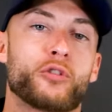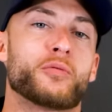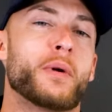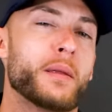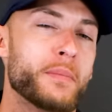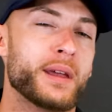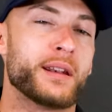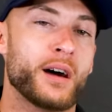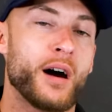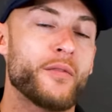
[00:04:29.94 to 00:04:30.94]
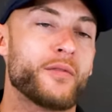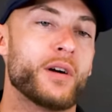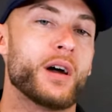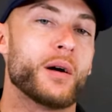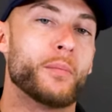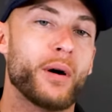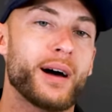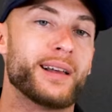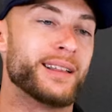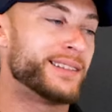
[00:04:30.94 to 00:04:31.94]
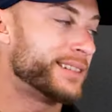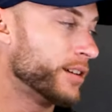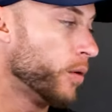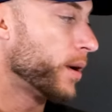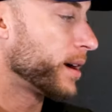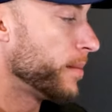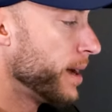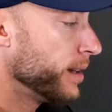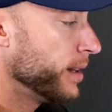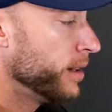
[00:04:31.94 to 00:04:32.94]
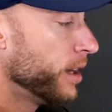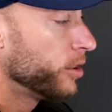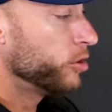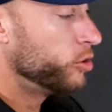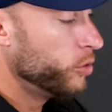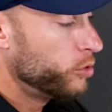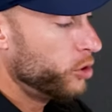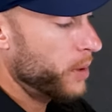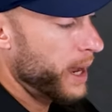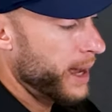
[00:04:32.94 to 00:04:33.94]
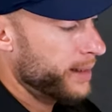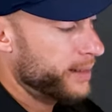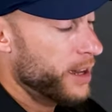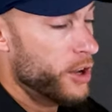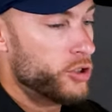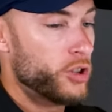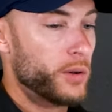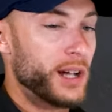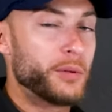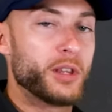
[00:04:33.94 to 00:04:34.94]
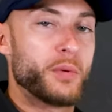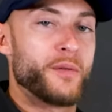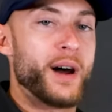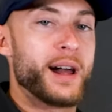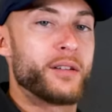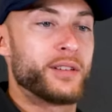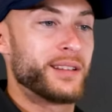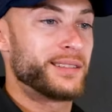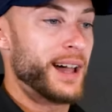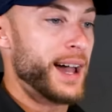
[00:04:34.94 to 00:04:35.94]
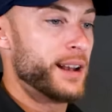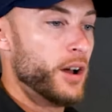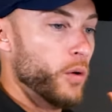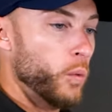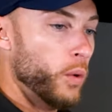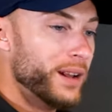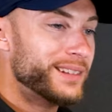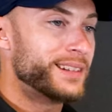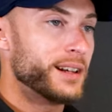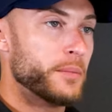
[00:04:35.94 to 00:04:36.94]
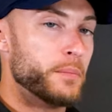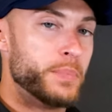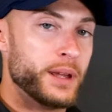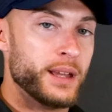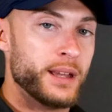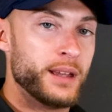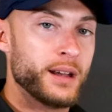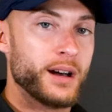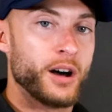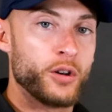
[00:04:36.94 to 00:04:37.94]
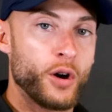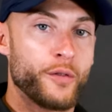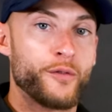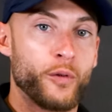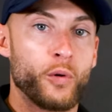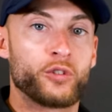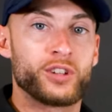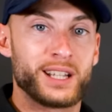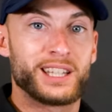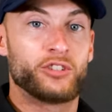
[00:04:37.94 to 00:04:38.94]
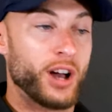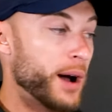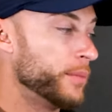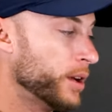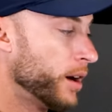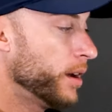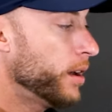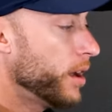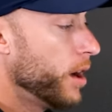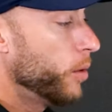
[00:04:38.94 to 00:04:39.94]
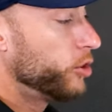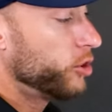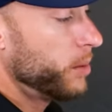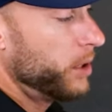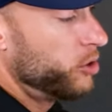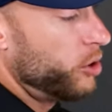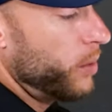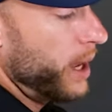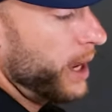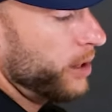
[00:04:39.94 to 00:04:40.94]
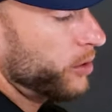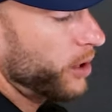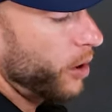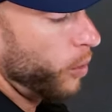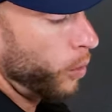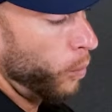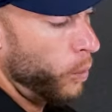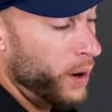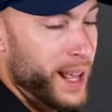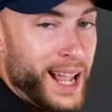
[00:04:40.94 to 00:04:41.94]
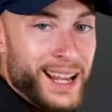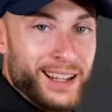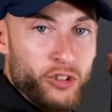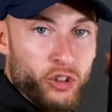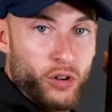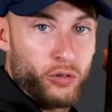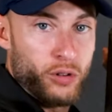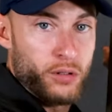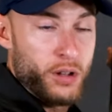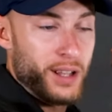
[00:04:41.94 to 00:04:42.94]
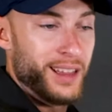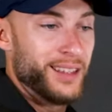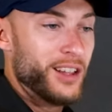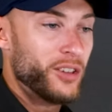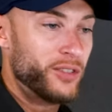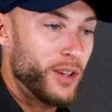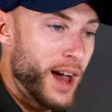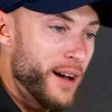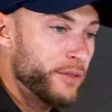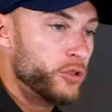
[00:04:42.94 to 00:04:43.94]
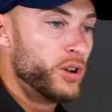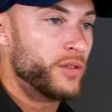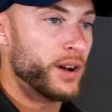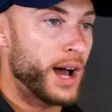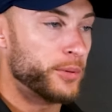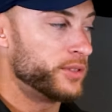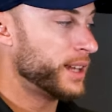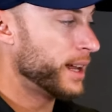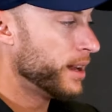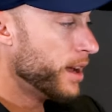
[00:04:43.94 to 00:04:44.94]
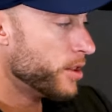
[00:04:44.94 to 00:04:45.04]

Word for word: force might be enough, but it's still recommended to do two hands. So it's up to the provider to decide what's going to be enough force to get the job done which is going to be two hands or one hand in children. Okay, so you have two different options. Again,